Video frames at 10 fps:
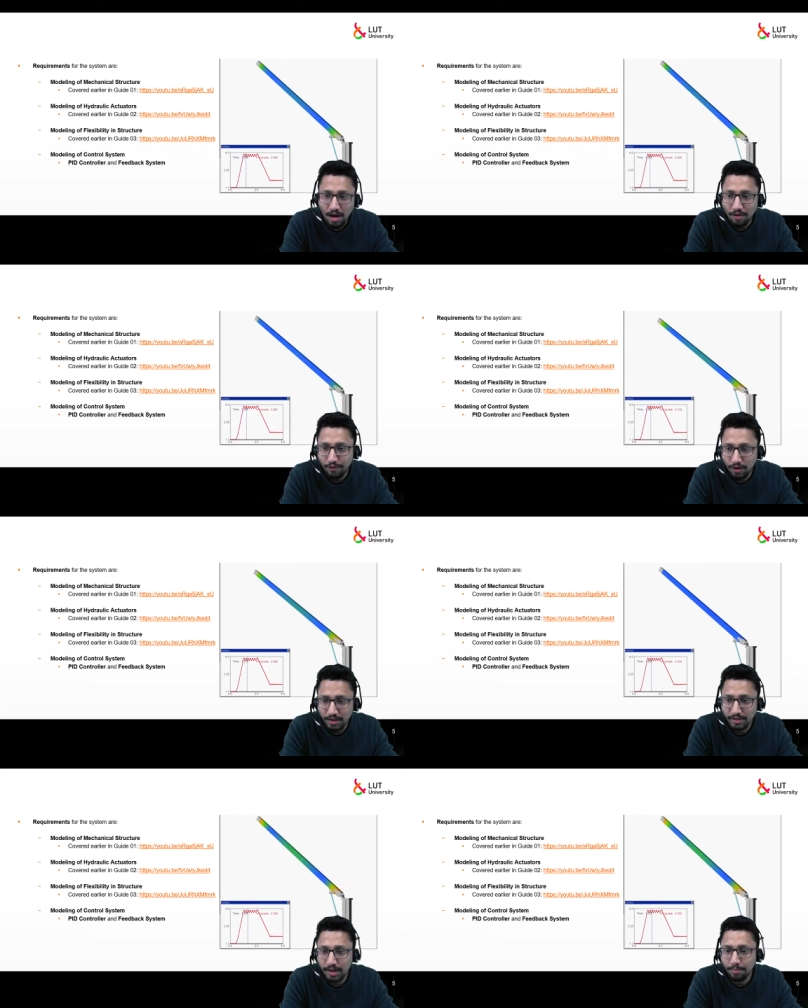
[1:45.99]
For
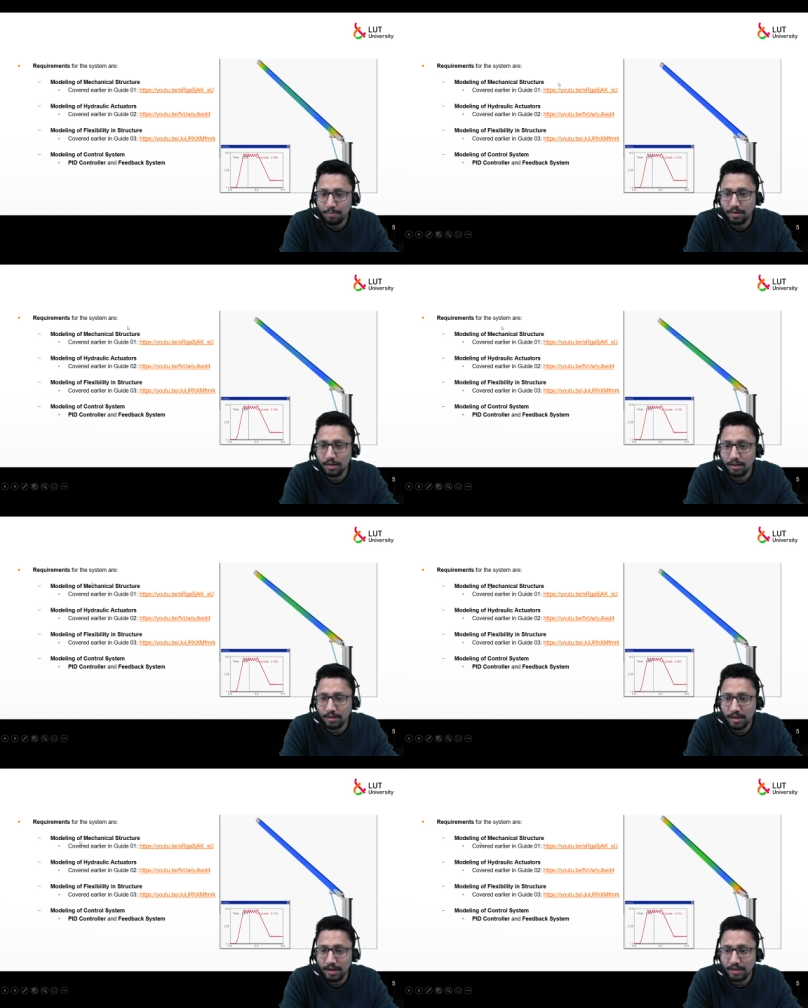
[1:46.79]
example,
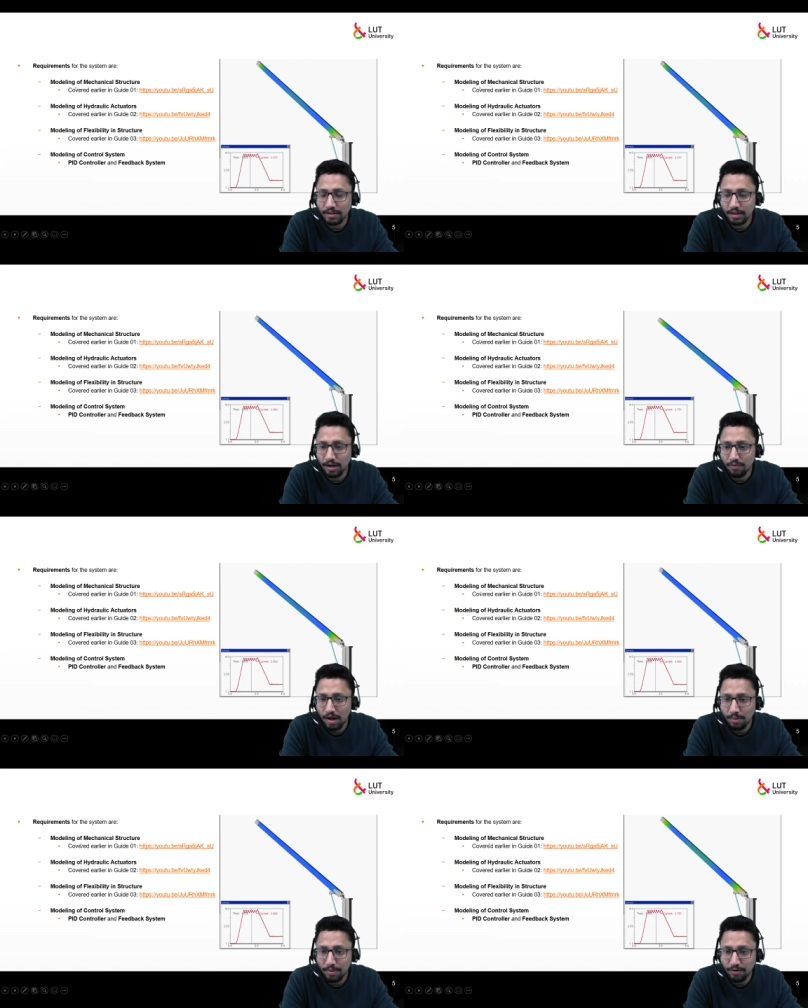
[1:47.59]
there is a
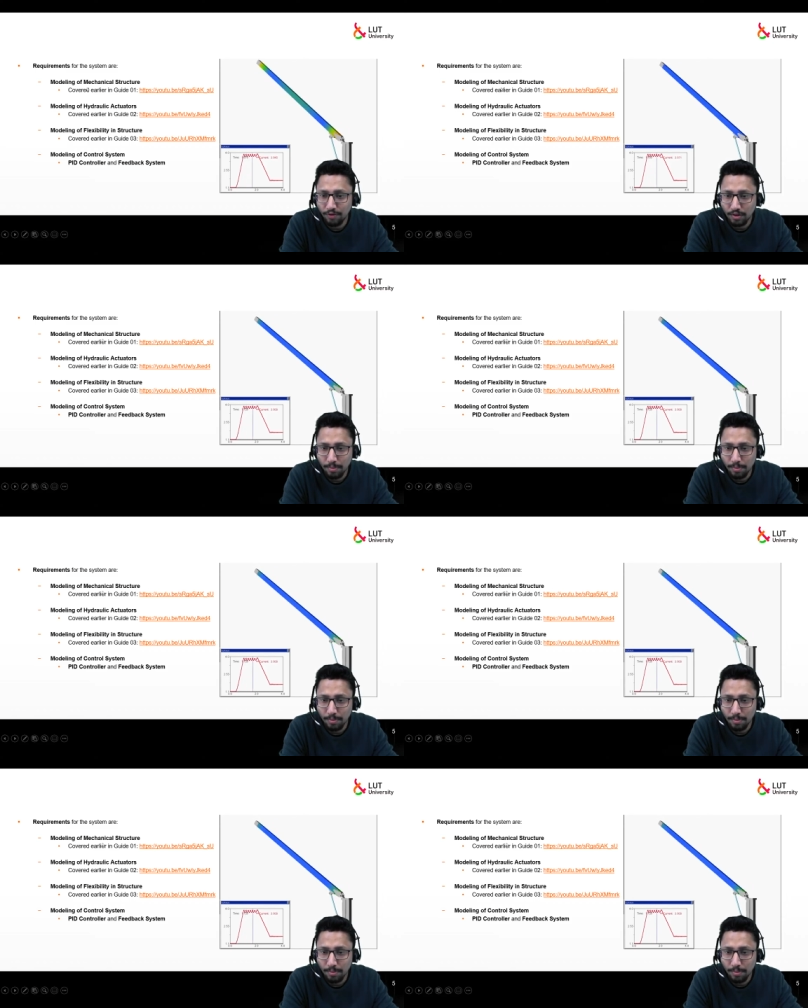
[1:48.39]
requirement for the